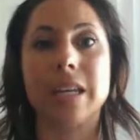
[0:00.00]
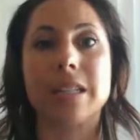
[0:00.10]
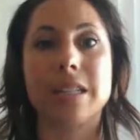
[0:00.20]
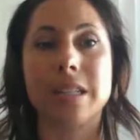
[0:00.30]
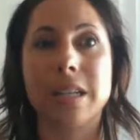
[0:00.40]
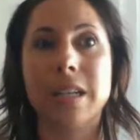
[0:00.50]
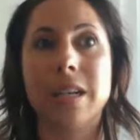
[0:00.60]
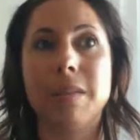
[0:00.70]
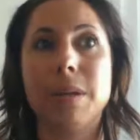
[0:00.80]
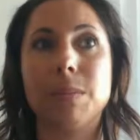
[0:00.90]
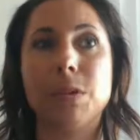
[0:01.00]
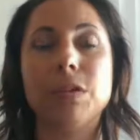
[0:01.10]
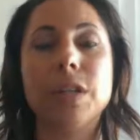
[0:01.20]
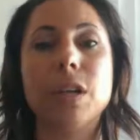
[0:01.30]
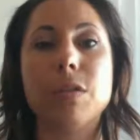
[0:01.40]
It's been
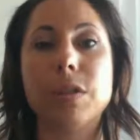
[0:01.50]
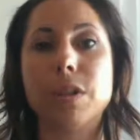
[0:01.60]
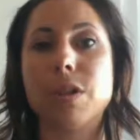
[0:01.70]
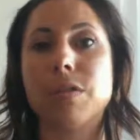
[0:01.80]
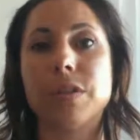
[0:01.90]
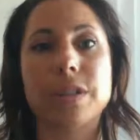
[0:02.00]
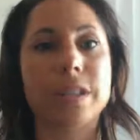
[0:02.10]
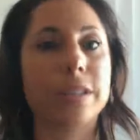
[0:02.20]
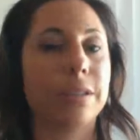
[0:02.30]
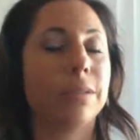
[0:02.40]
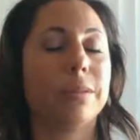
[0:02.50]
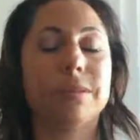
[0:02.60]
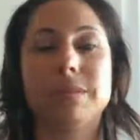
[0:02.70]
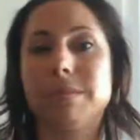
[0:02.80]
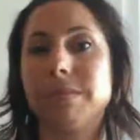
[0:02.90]
proven over and over to
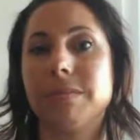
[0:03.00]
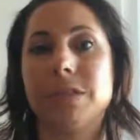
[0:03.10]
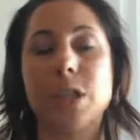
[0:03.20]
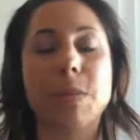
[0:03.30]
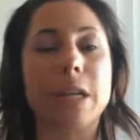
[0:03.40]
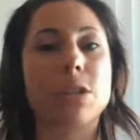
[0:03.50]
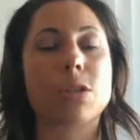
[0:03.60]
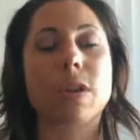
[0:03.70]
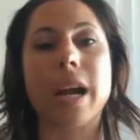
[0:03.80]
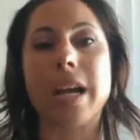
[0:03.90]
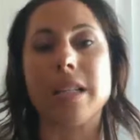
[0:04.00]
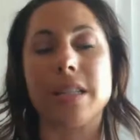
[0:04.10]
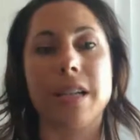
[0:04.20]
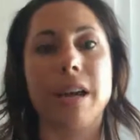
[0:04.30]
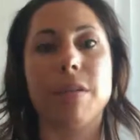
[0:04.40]
just make strides
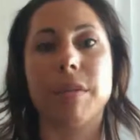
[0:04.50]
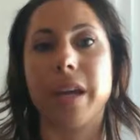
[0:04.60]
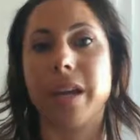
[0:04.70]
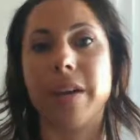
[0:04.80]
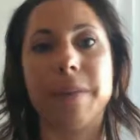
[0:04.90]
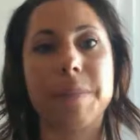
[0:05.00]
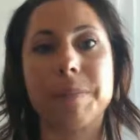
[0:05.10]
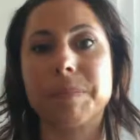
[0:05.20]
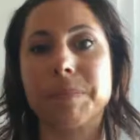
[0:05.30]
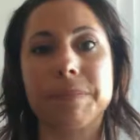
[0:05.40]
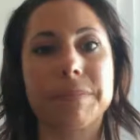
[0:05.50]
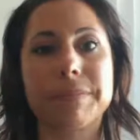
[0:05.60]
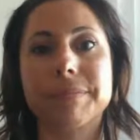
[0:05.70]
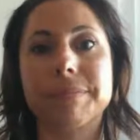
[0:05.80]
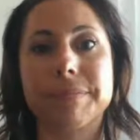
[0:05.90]
in healthcare.
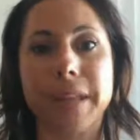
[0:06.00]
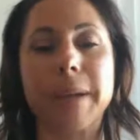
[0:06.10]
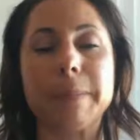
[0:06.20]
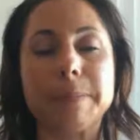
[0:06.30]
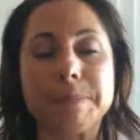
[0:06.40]
Yeah.